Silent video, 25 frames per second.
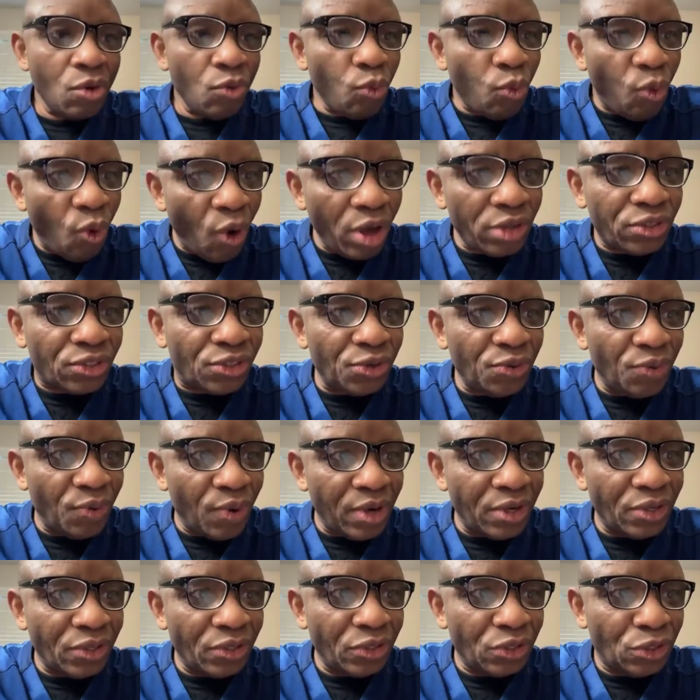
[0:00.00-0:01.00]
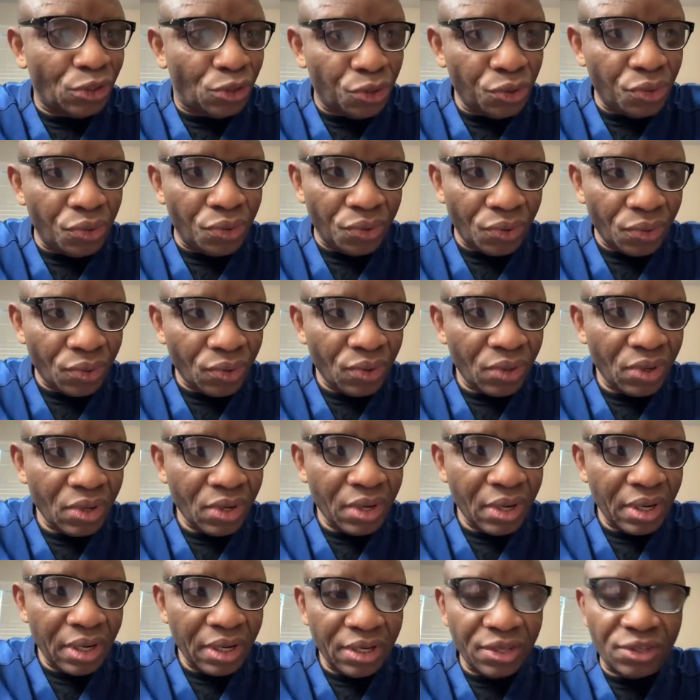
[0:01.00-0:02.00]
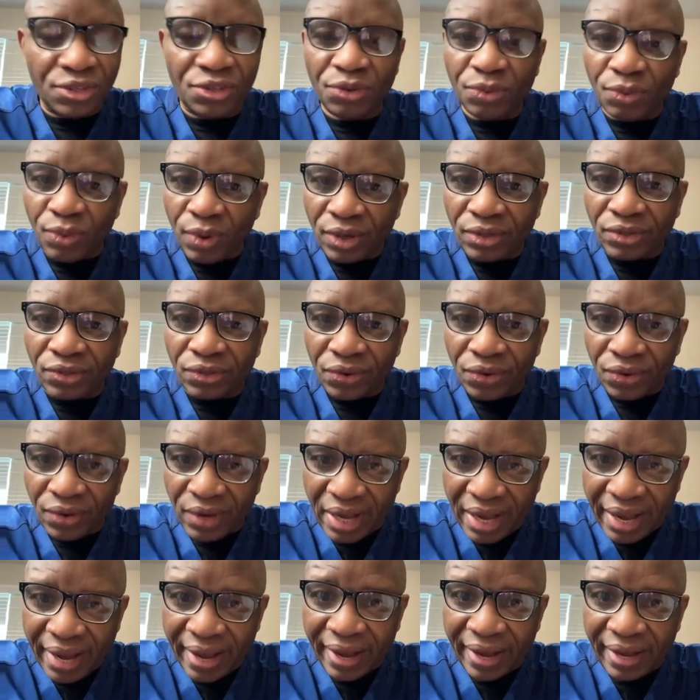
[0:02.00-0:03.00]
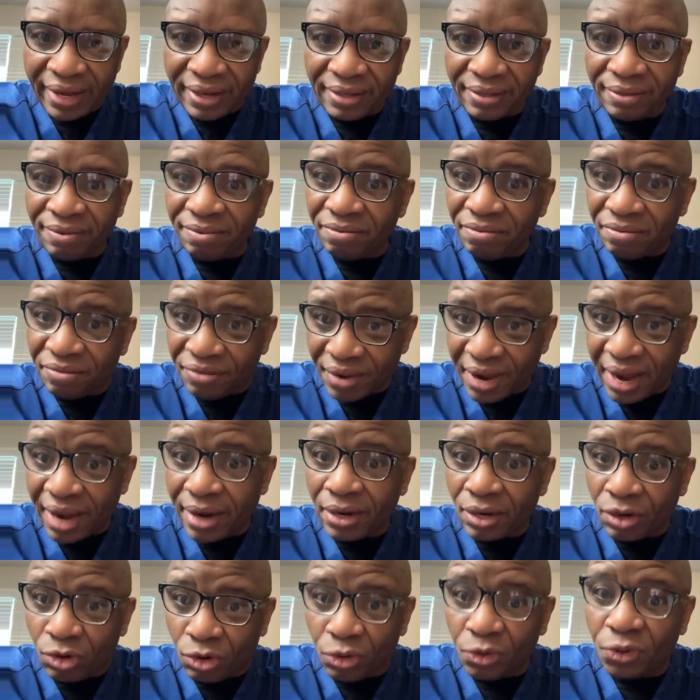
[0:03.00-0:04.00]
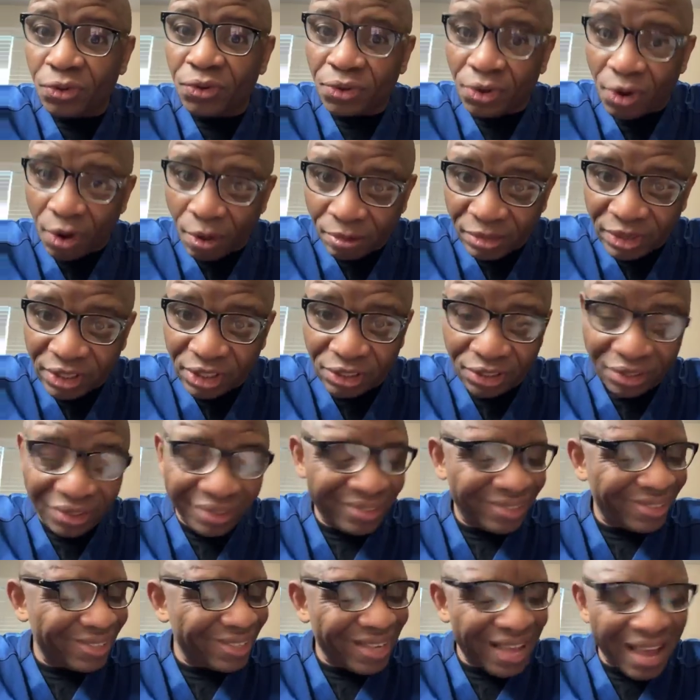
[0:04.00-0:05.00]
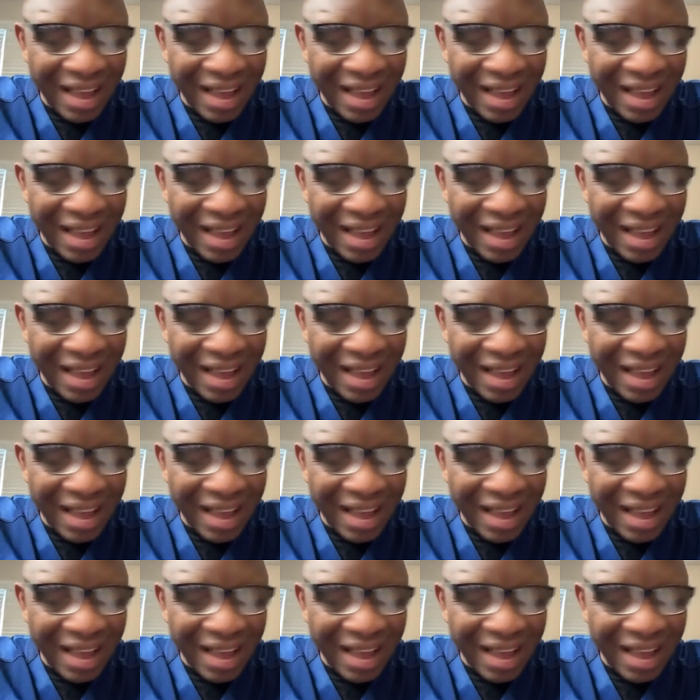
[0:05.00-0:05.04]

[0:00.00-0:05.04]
what you want to do is you want to earn very good commissions.